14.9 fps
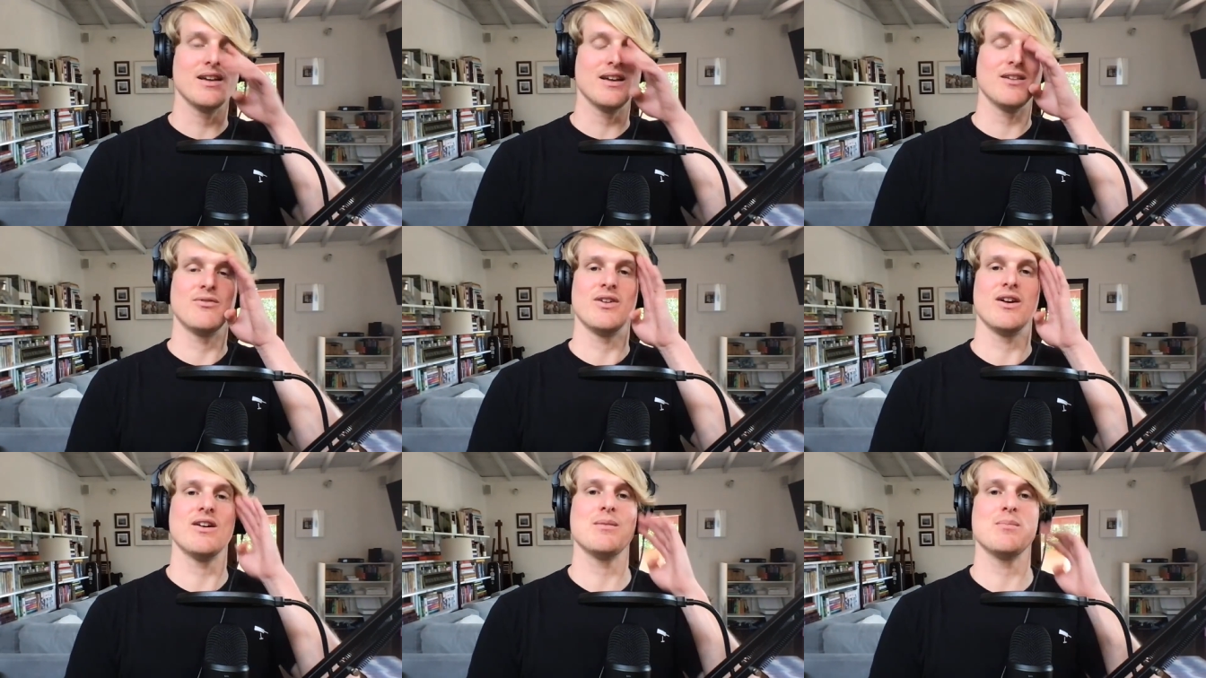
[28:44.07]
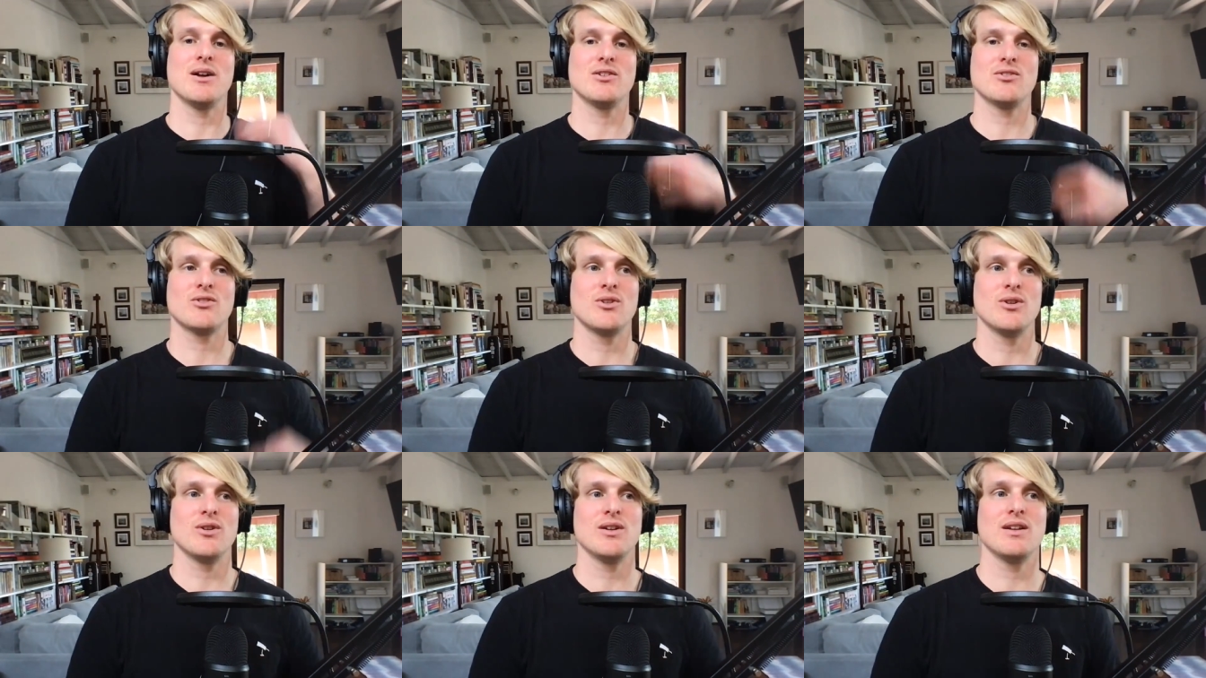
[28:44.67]
it very much
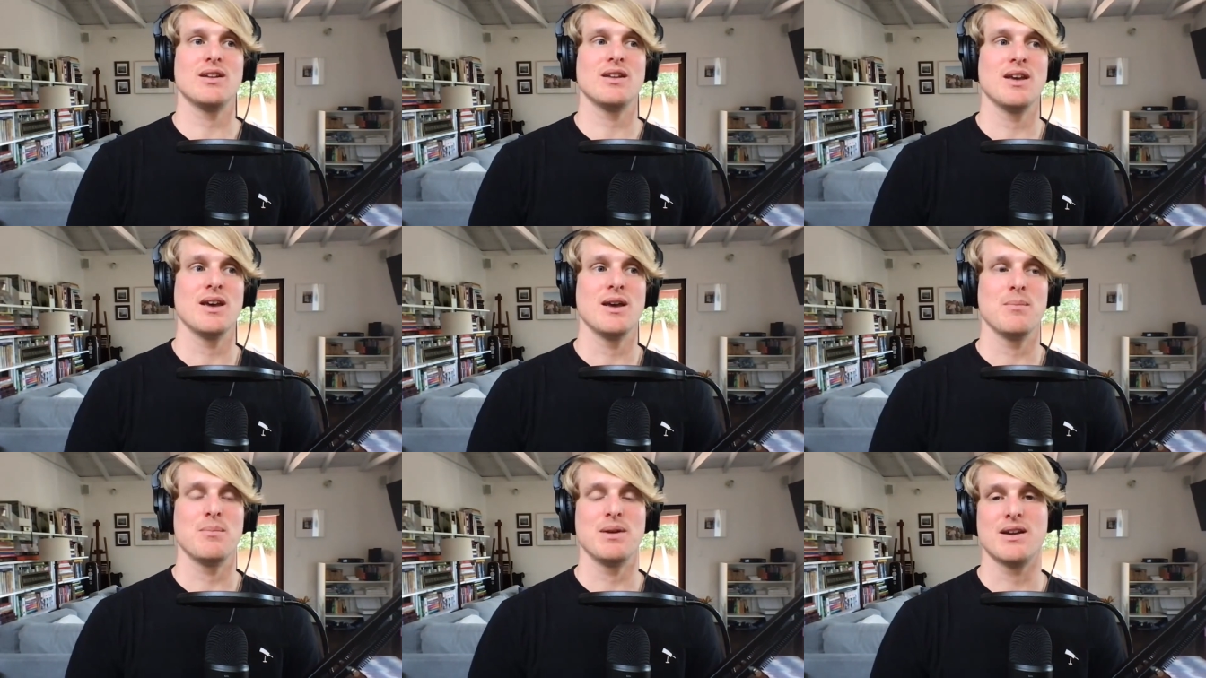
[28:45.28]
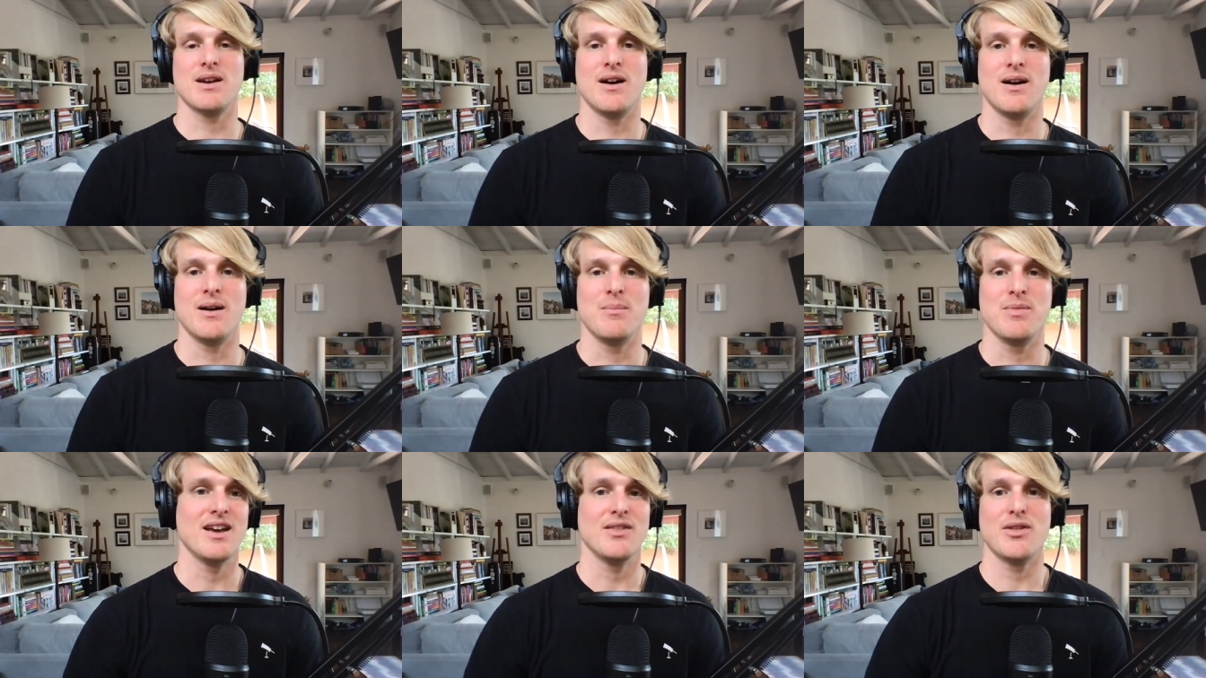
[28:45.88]
could
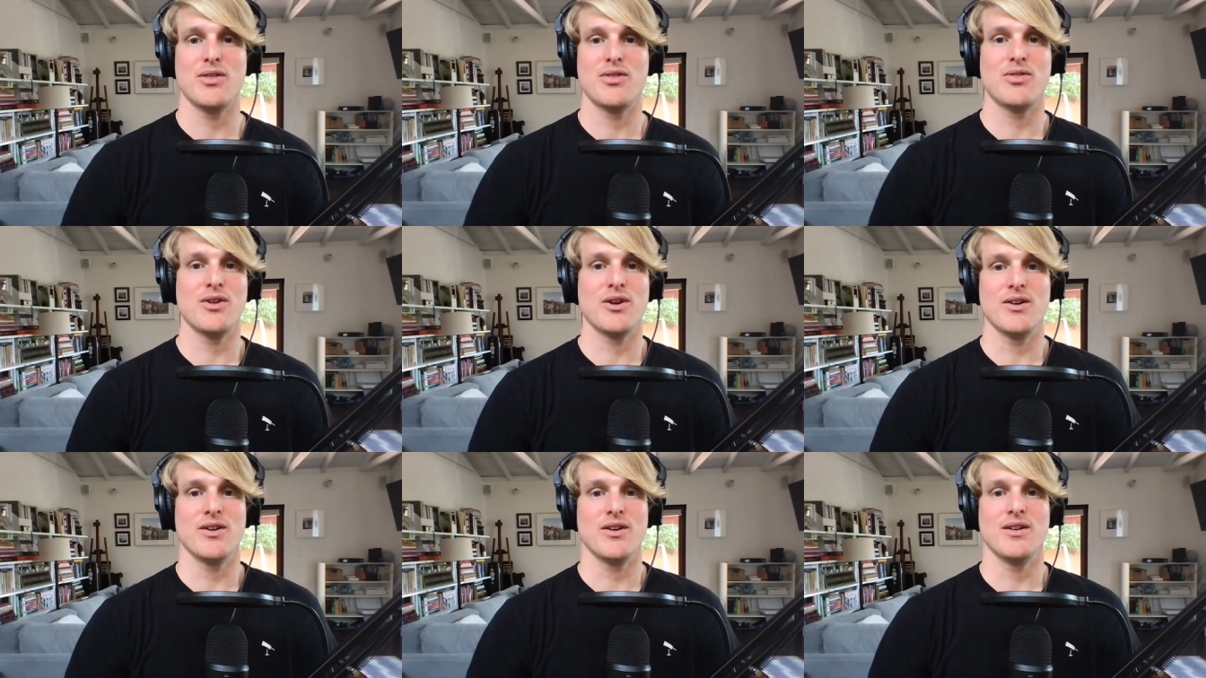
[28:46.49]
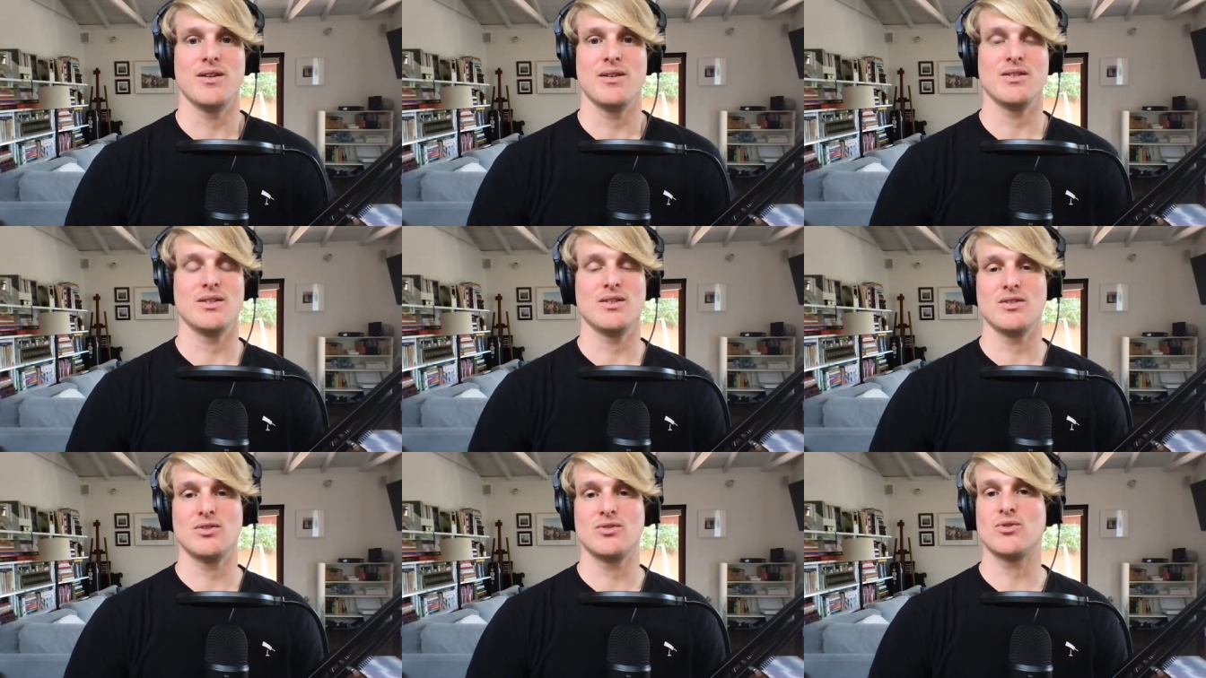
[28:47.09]
become the third
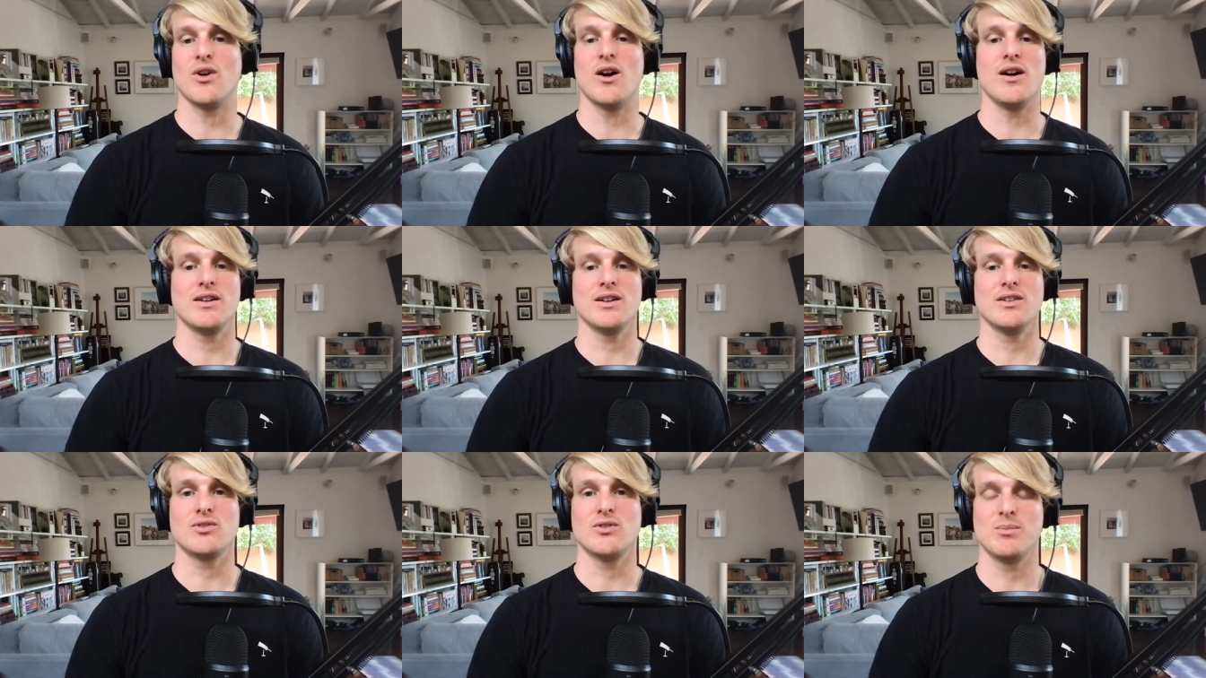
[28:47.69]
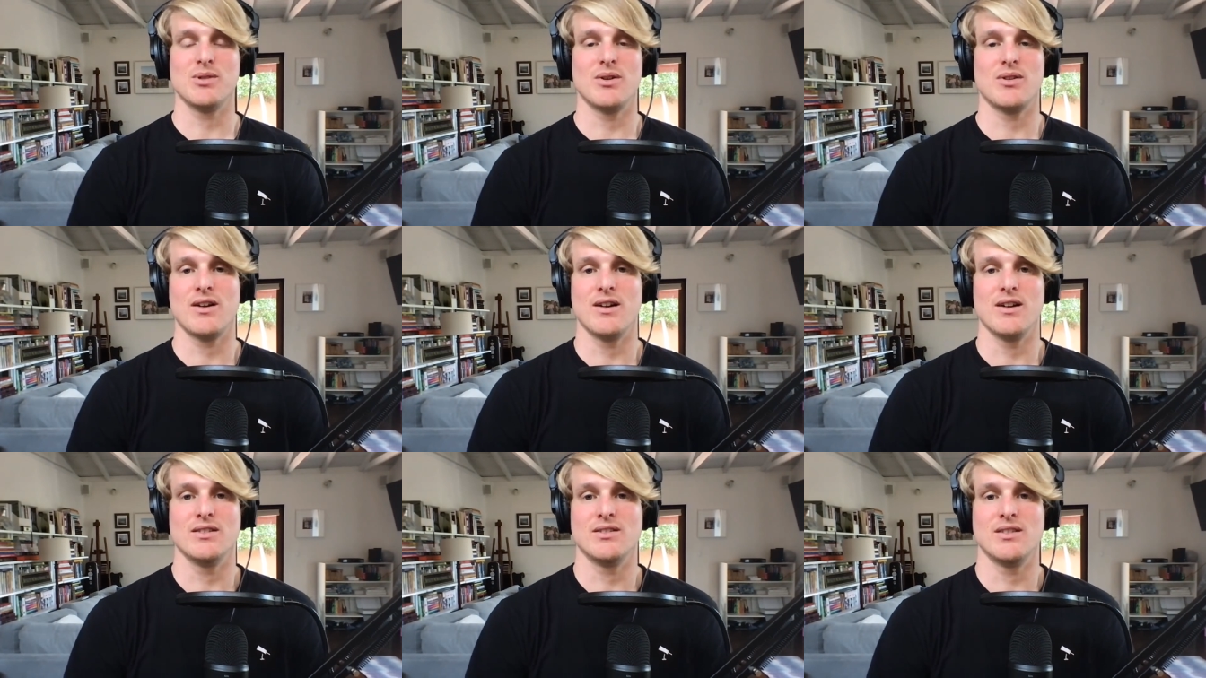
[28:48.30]
strongest
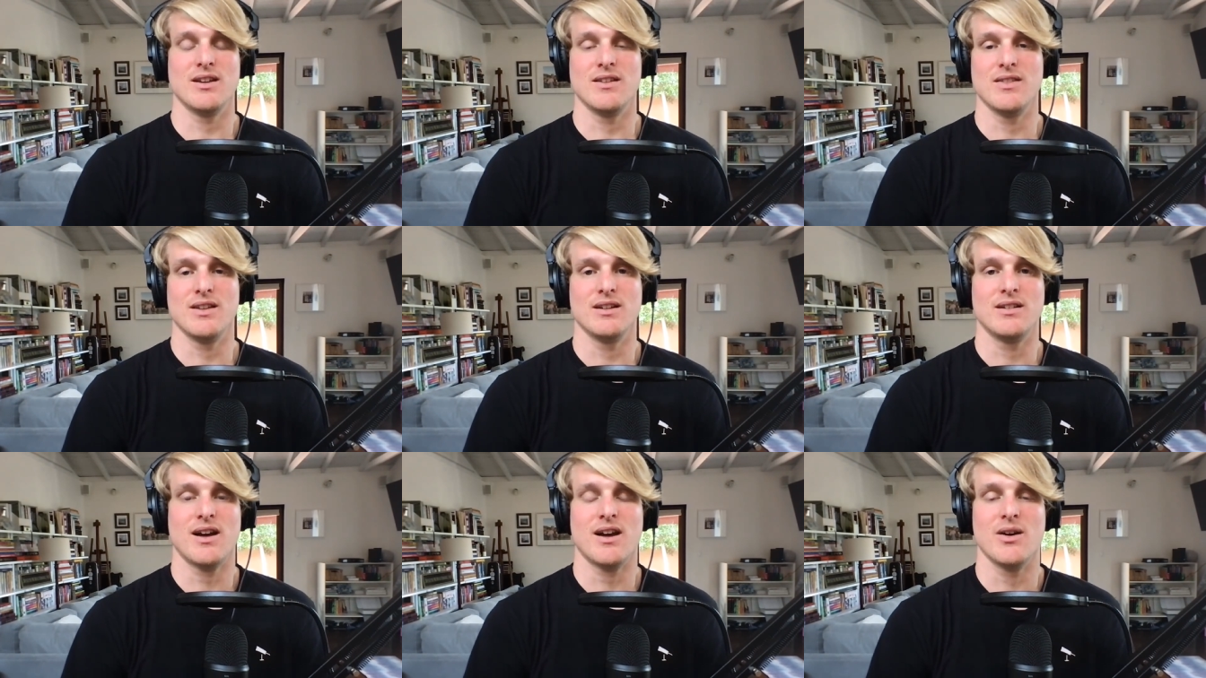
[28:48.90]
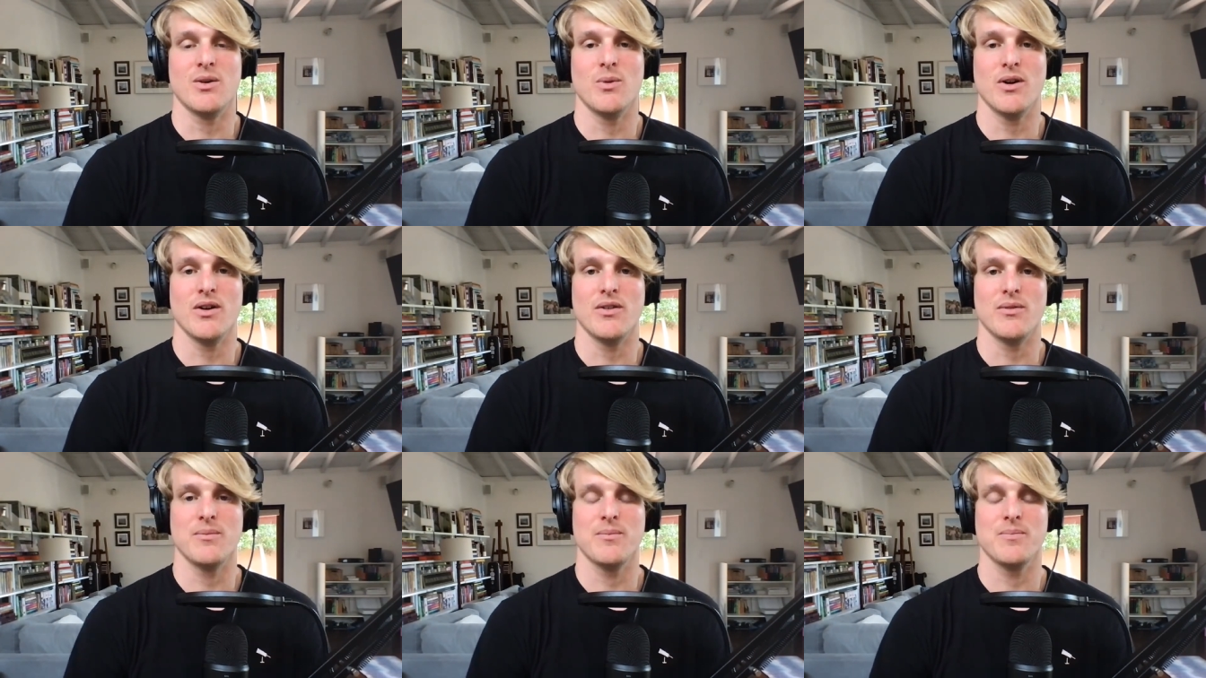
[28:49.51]
cryptocurrency in the entire
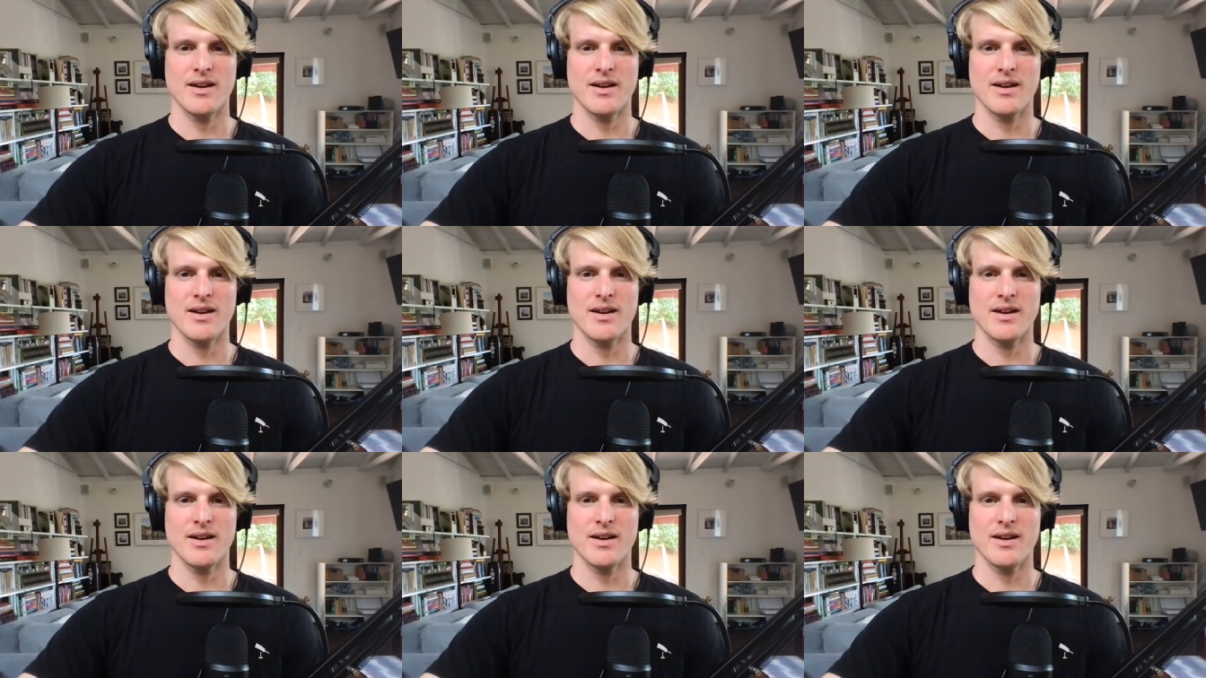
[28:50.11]
world.